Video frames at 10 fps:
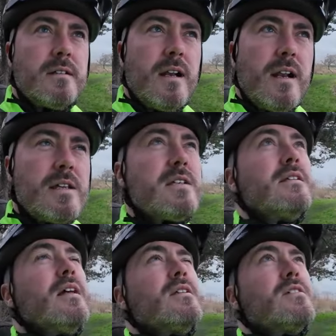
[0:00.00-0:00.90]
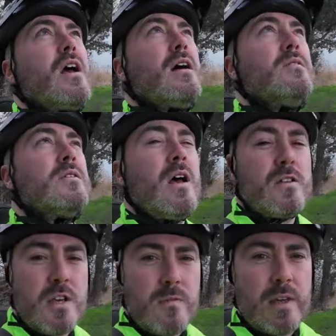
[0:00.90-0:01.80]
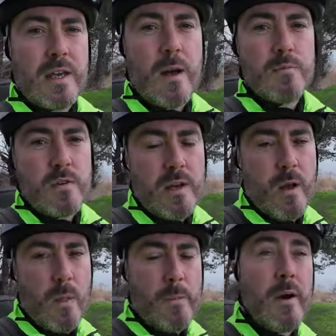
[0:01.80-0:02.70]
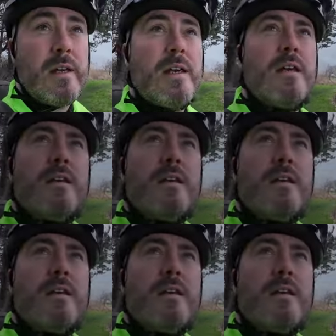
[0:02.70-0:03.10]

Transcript: listen to that sound? I'll see if we can capture it on the mic.